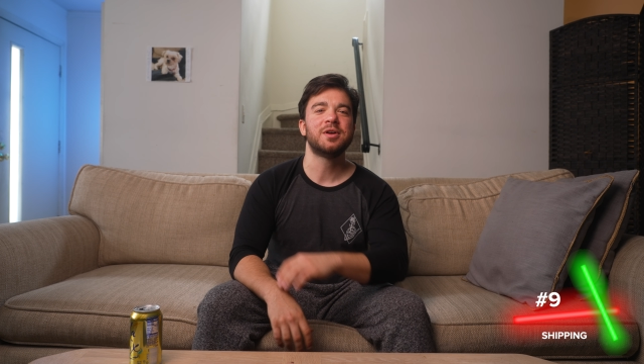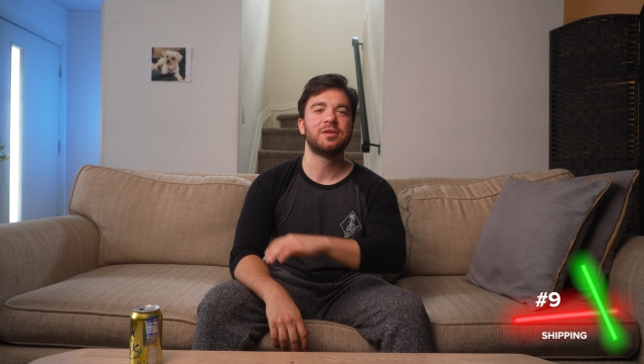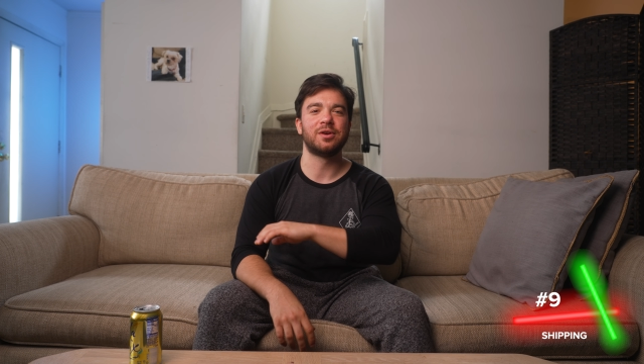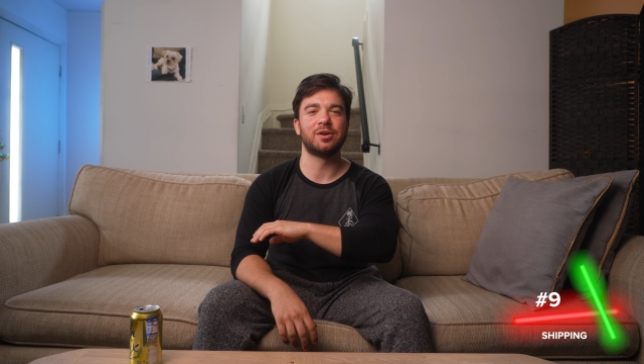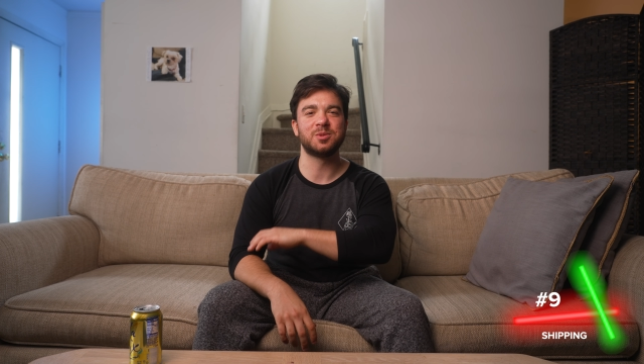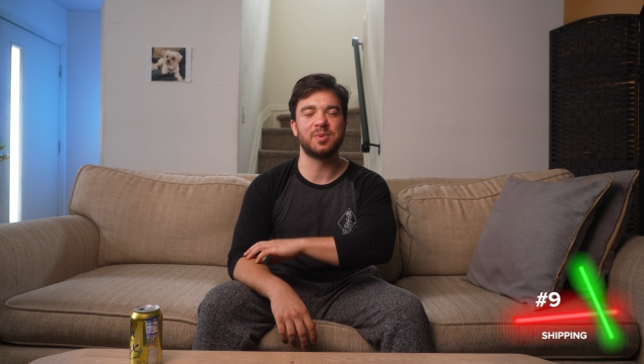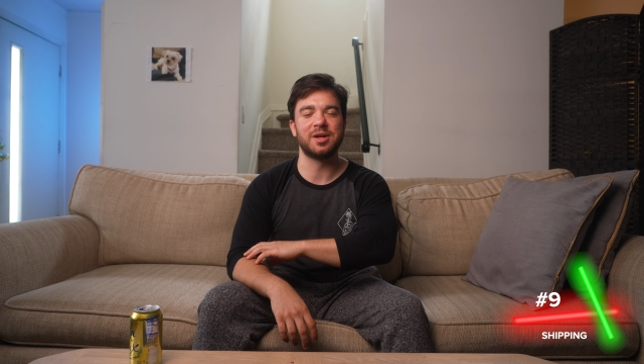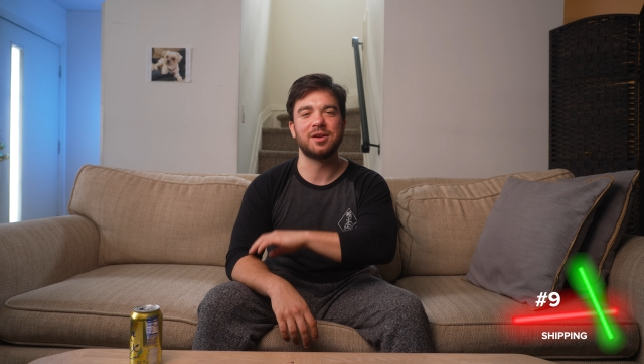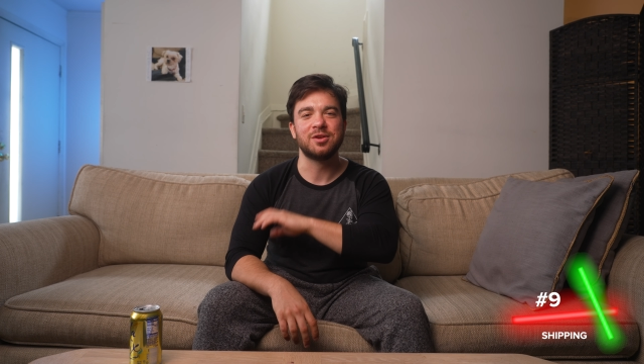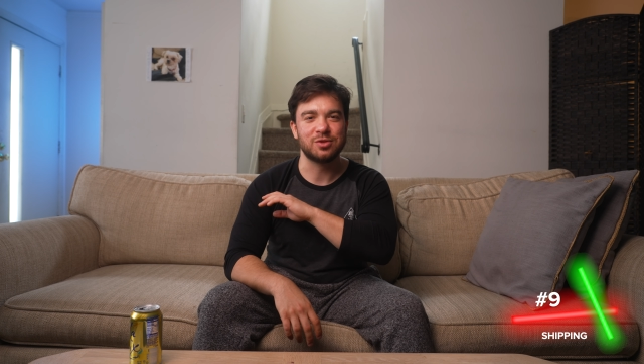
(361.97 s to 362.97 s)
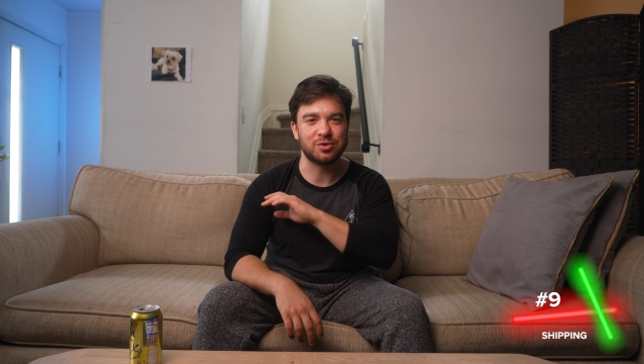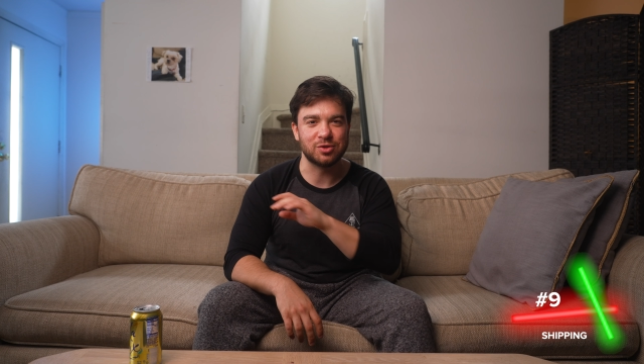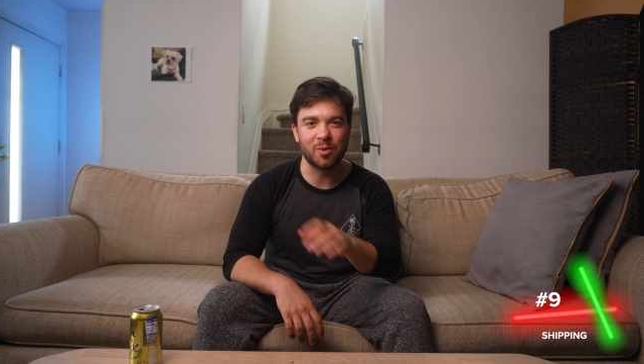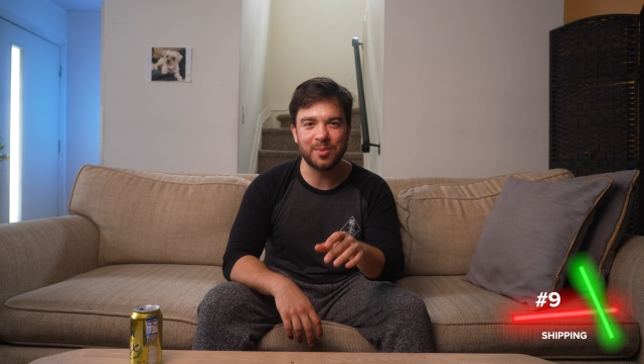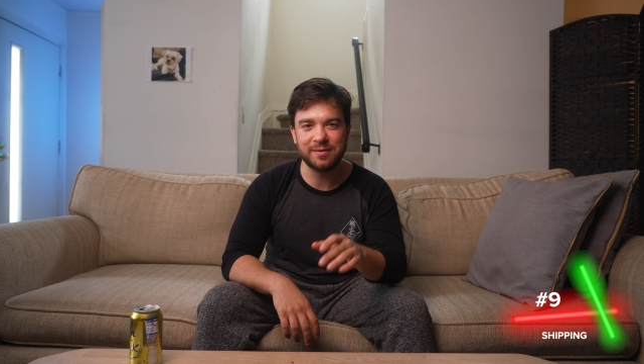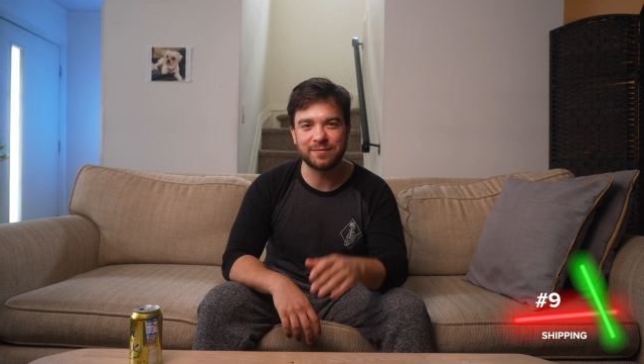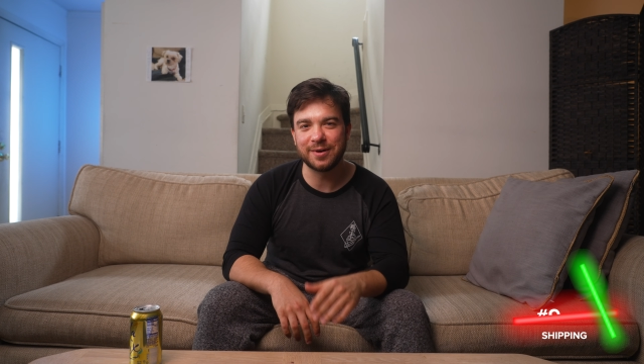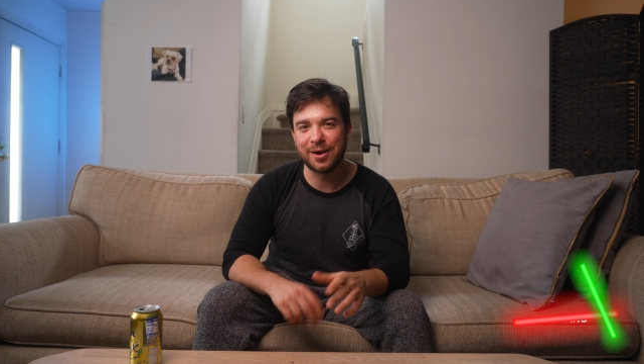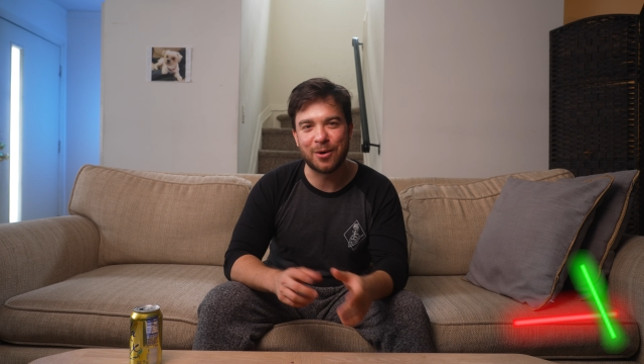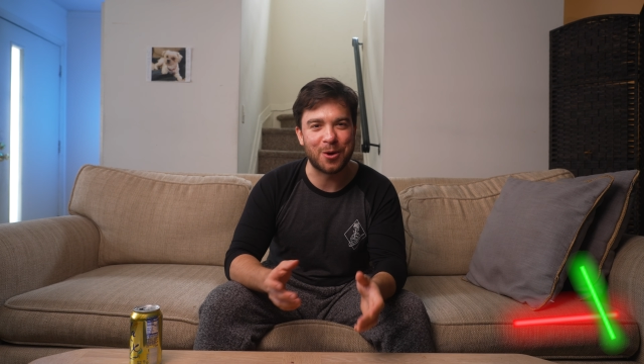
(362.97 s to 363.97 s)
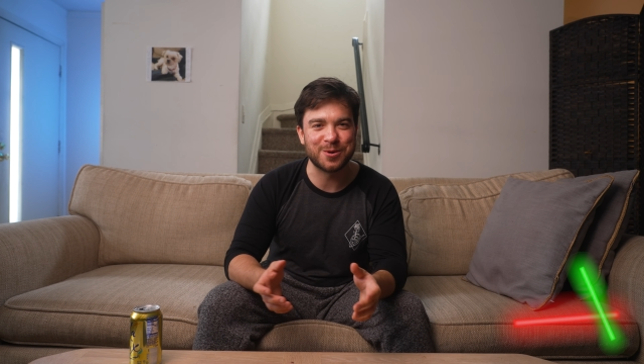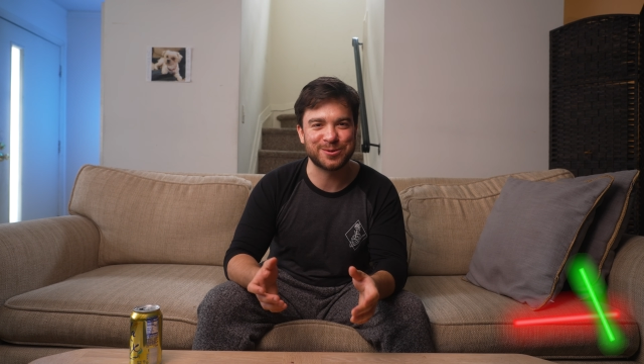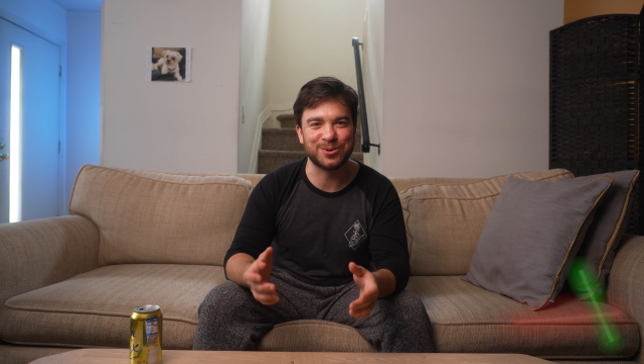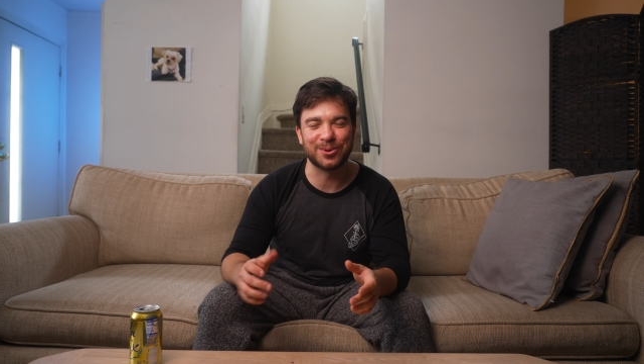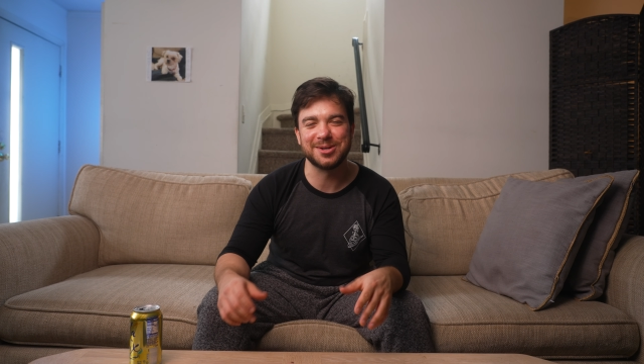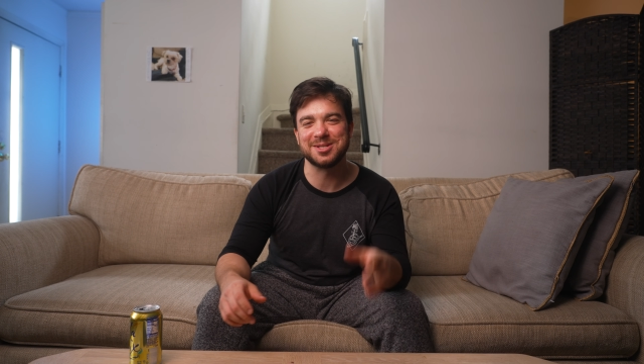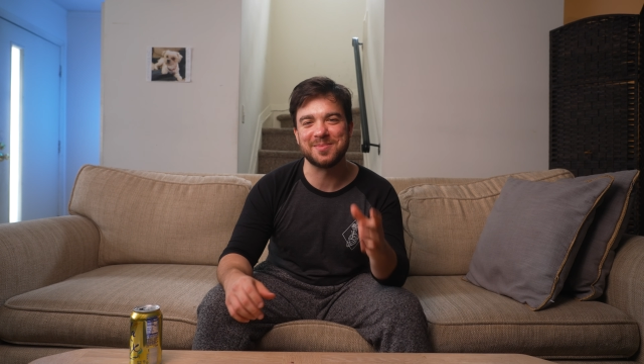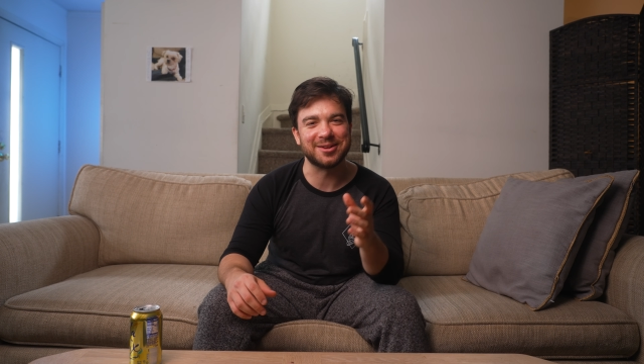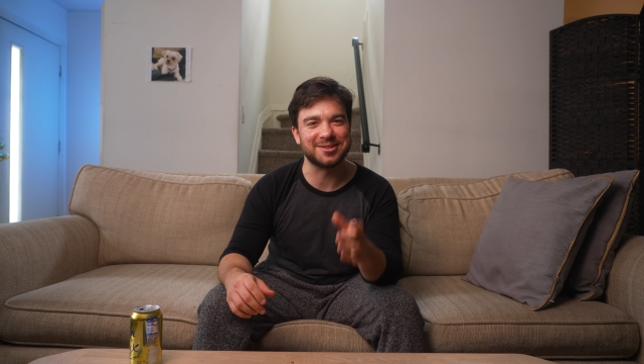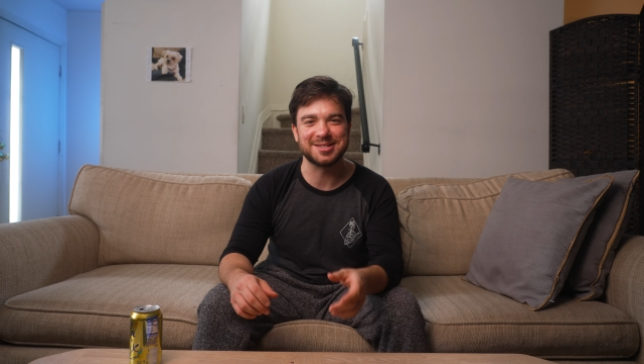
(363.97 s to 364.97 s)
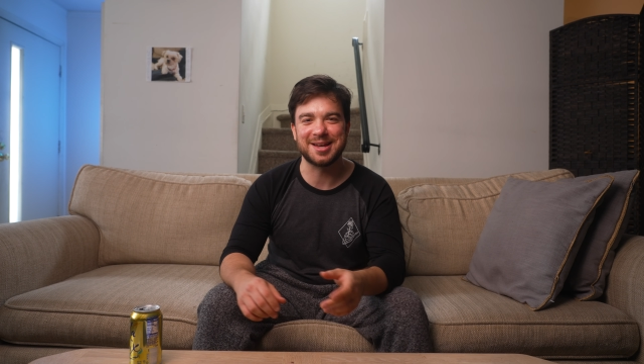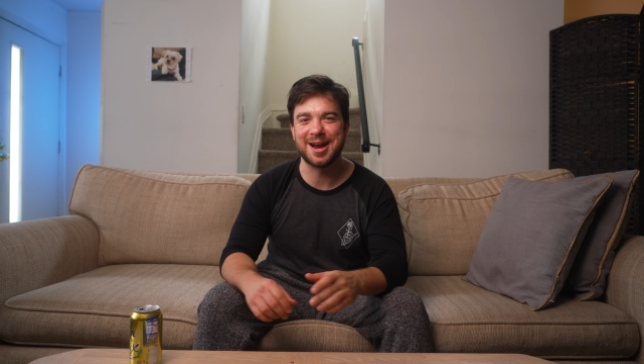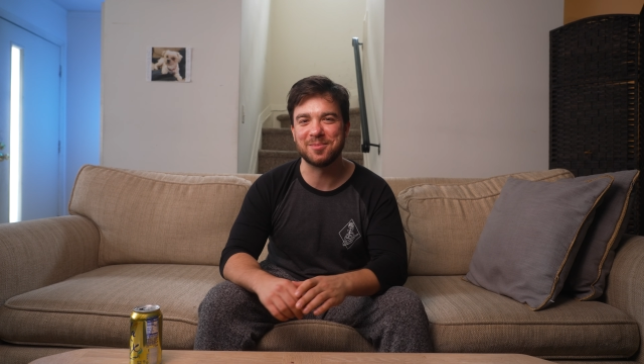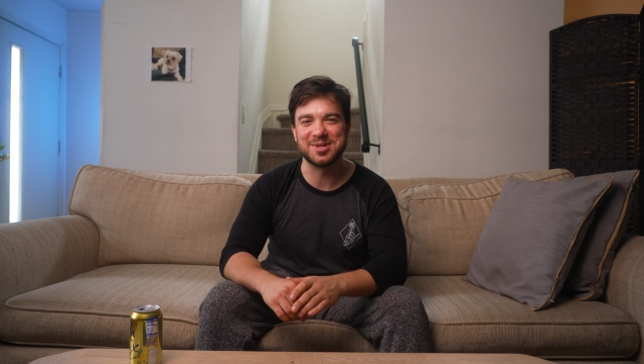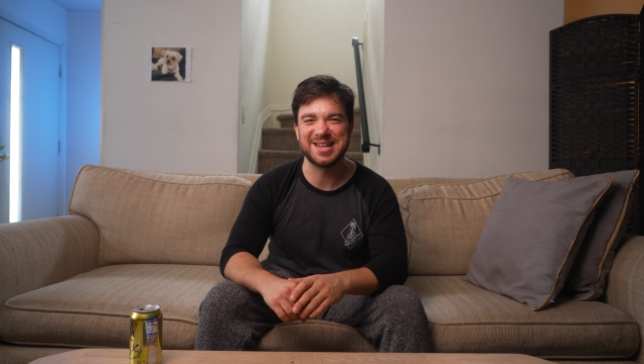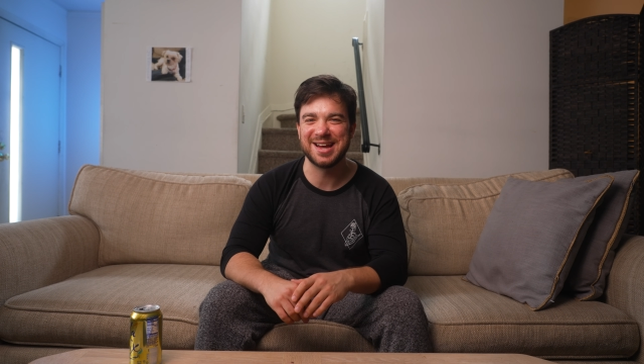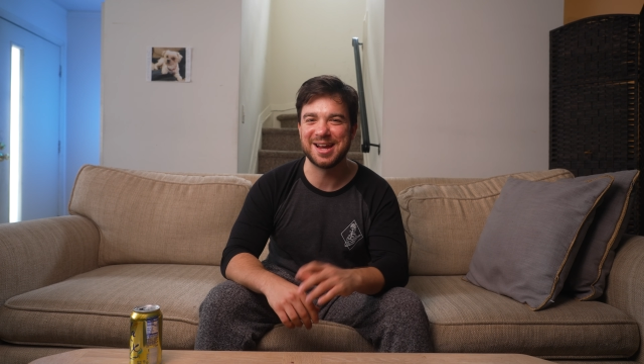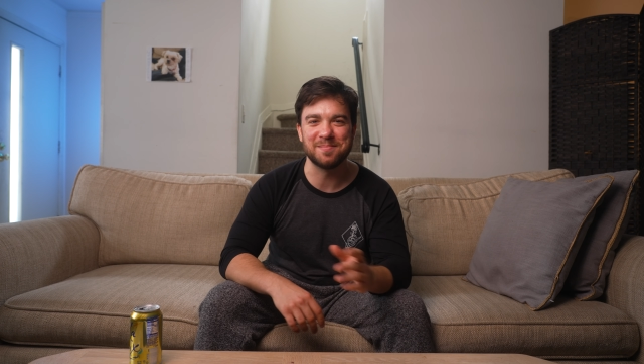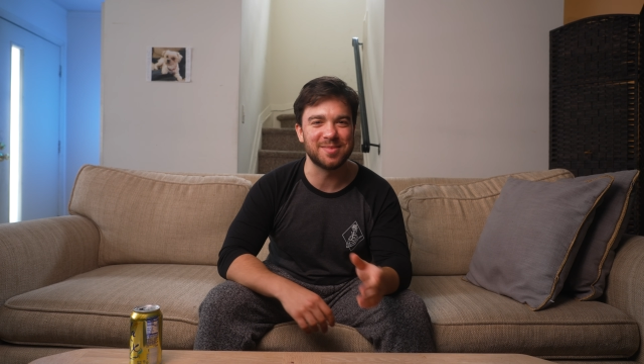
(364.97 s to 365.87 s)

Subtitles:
There has been so many freaking horror stories about this camera taking